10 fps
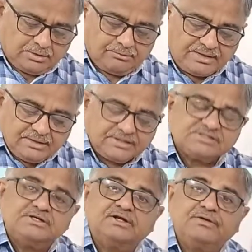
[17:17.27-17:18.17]
when the
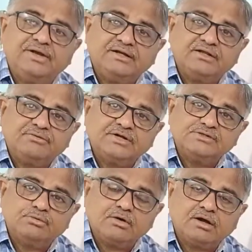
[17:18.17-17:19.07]
destructive interference
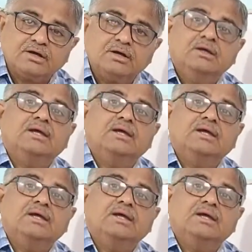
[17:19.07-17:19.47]
would occur,